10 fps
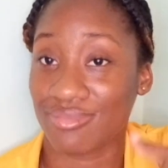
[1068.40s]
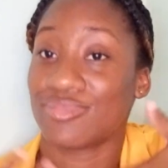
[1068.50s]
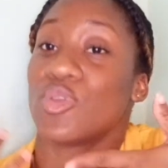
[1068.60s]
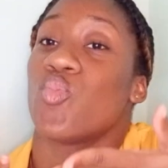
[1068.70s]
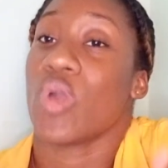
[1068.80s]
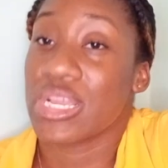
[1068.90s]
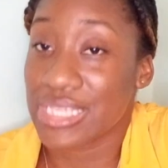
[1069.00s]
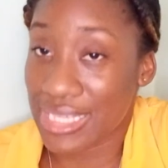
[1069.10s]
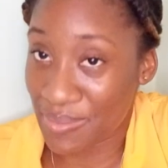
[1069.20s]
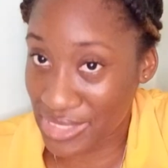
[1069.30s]
the words that
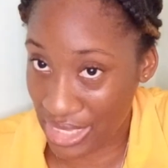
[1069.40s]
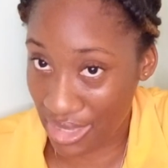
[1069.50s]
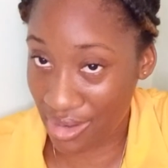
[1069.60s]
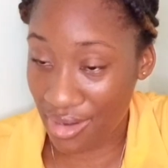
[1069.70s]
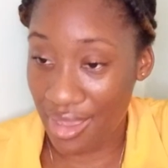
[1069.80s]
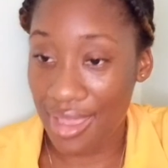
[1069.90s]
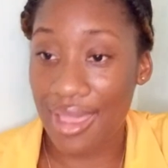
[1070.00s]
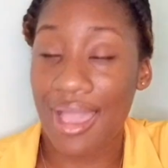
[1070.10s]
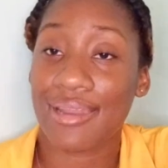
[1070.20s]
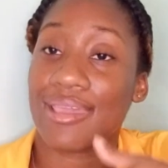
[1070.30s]
I'm saying,
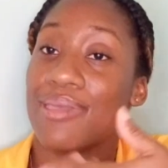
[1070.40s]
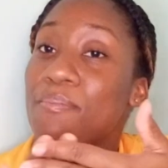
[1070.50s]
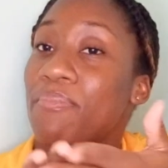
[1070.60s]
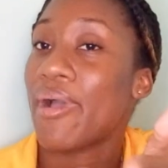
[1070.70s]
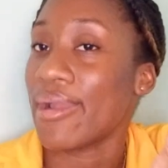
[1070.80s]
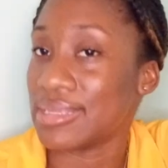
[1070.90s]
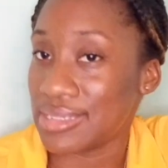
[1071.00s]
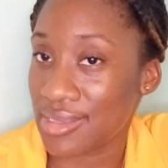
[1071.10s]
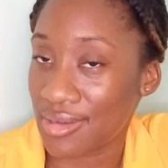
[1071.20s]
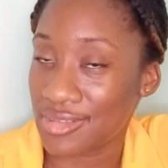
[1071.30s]
and impart it
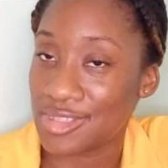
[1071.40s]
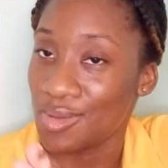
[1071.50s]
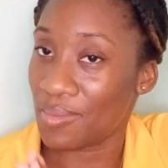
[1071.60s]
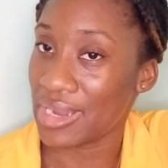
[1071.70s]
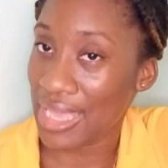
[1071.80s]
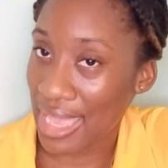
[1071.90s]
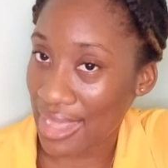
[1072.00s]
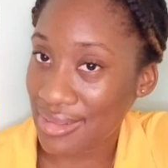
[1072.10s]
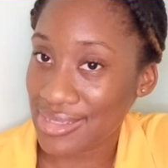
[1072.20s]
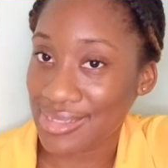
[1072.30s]
onto somebody
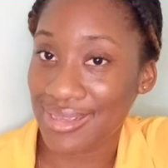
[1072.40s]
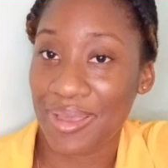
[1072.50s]
else.